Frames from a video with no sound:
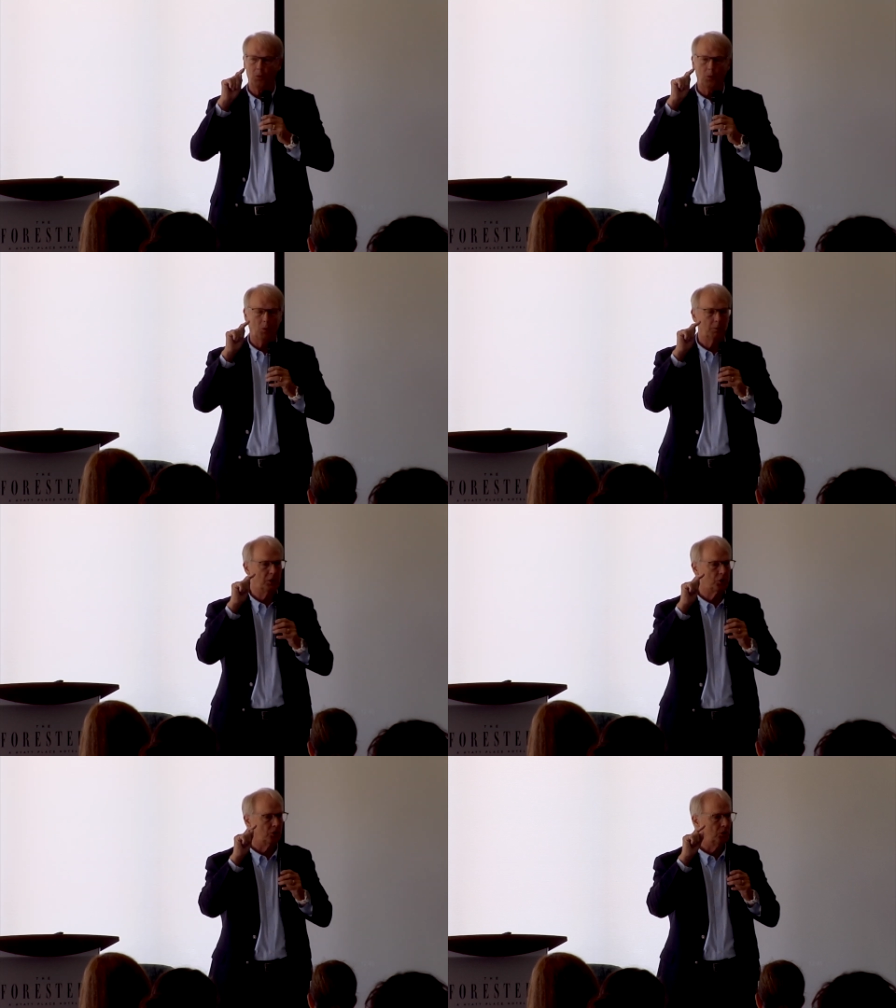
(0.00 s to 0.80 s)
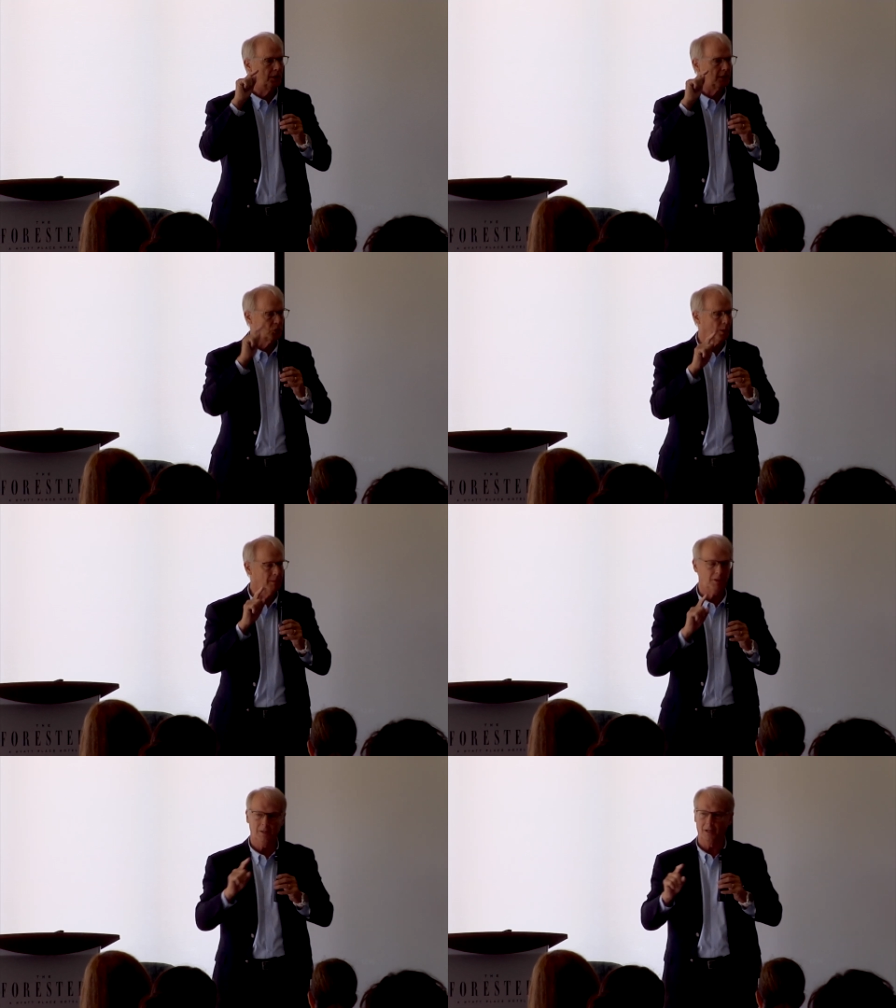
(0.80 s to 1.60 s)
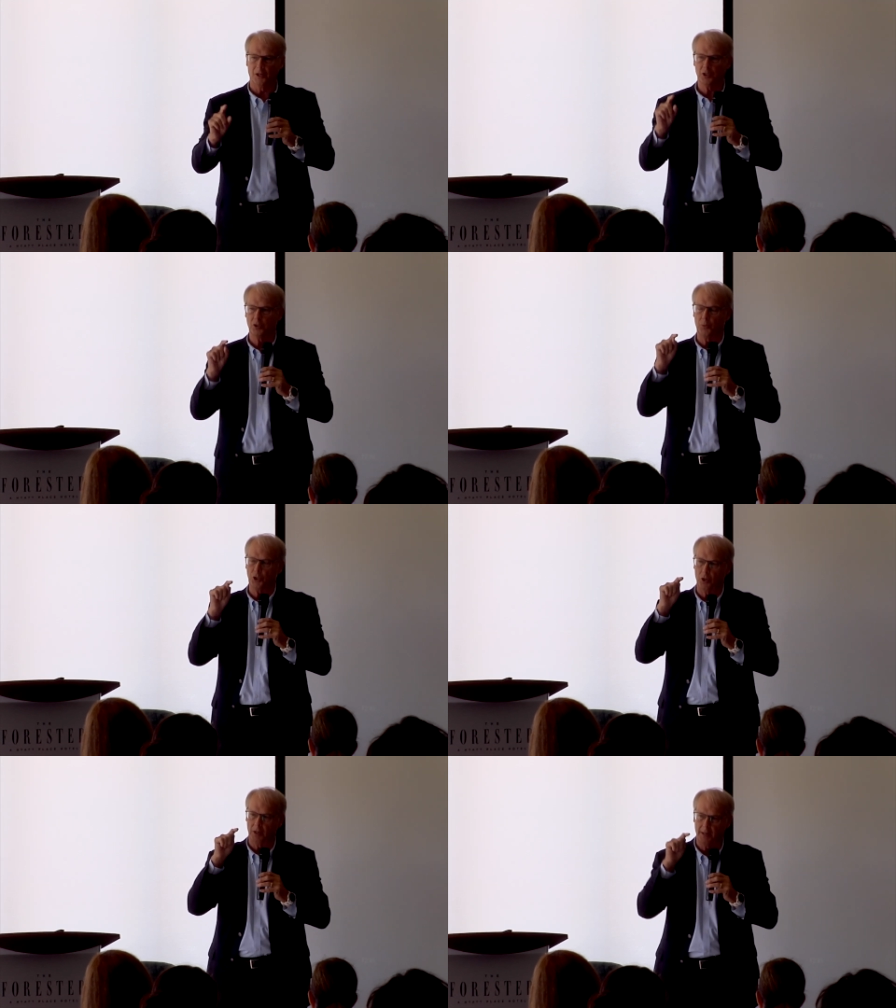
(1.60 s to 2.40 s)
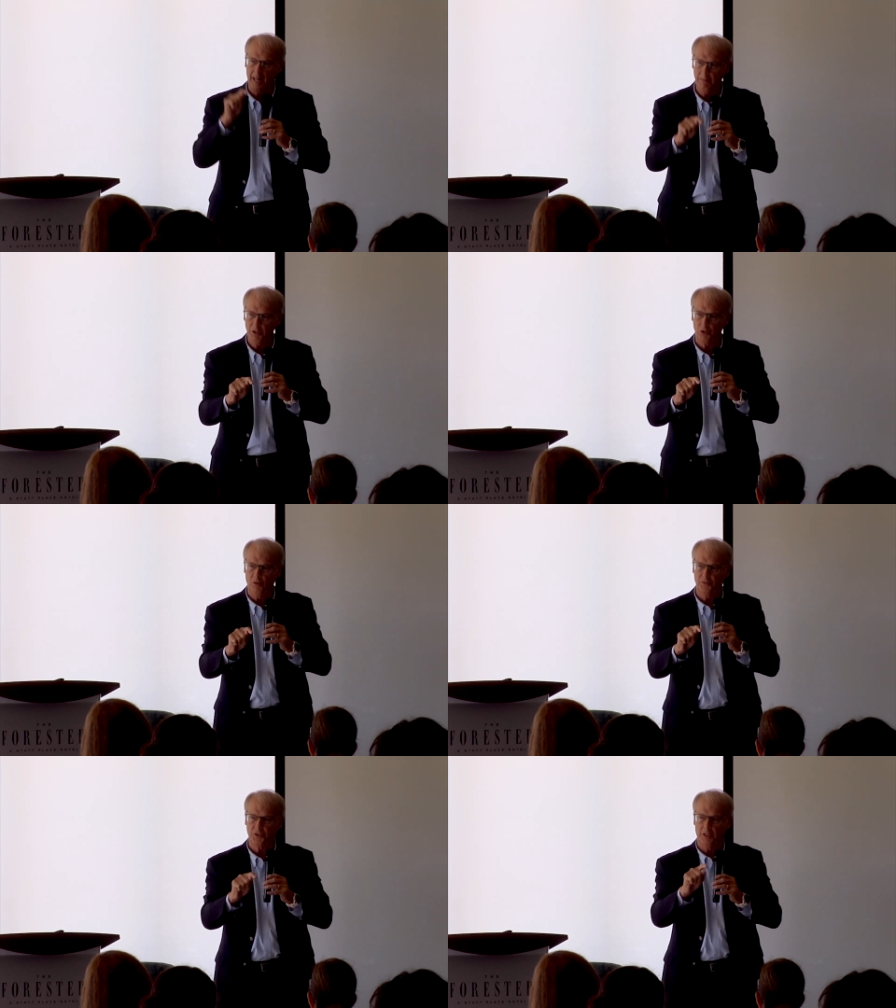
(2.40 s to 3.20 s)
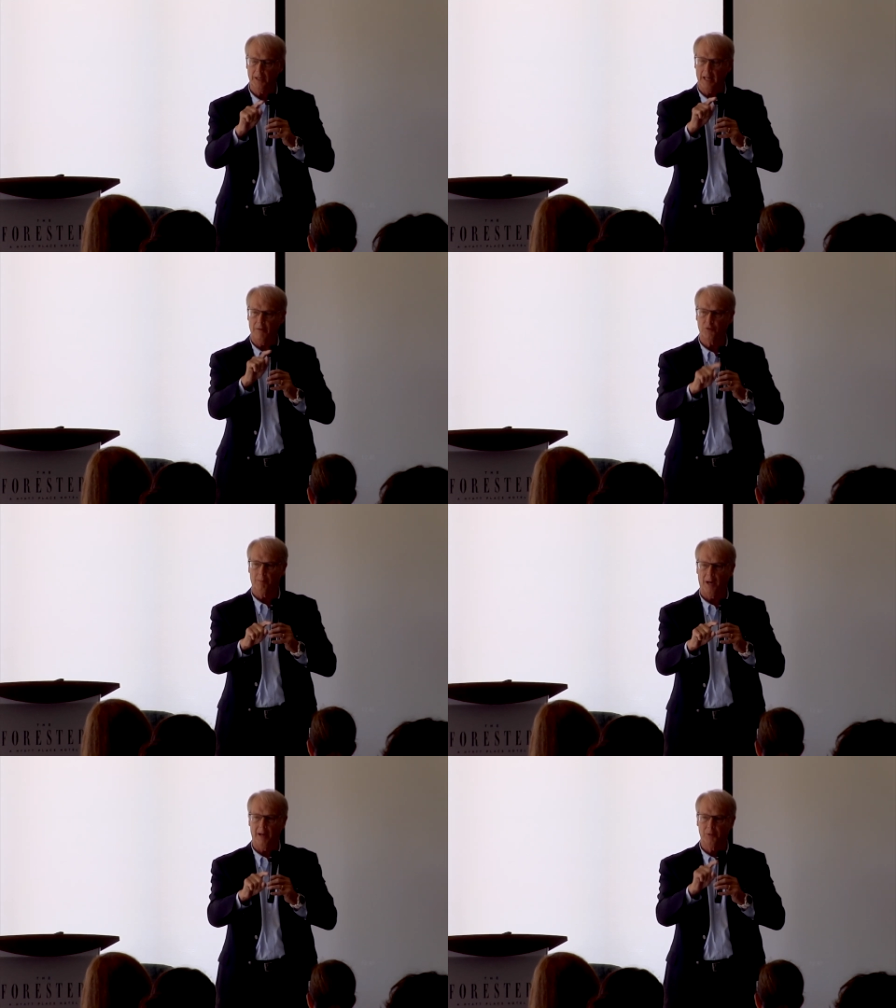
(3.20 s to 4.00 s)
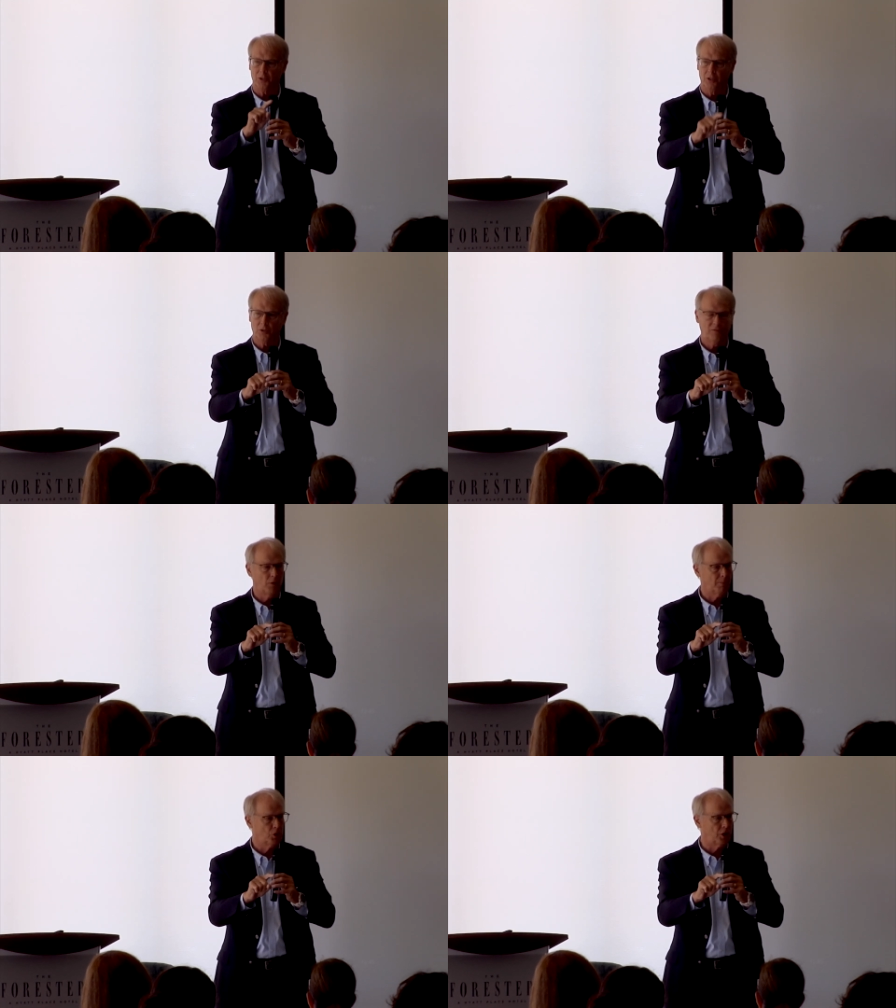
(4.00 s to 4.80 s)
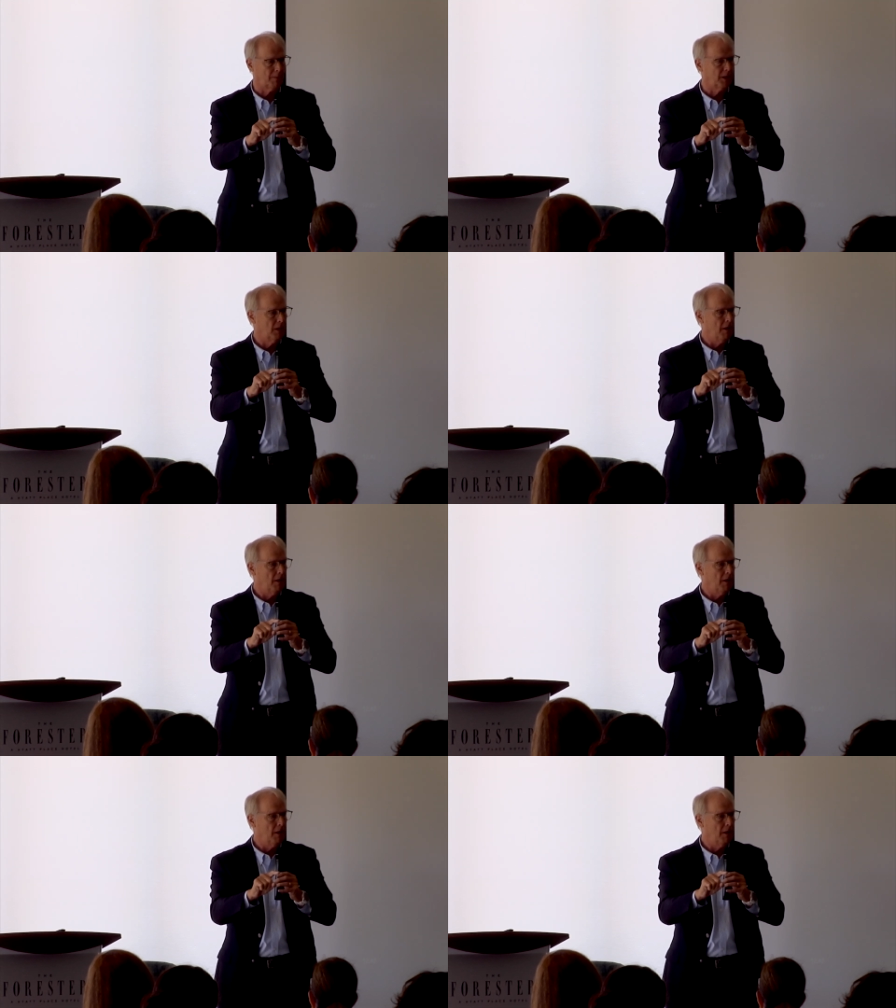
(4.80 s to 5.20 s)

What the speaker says: what we should do to get $20 million is we should name this new facility after Bob, because he's our former chairman.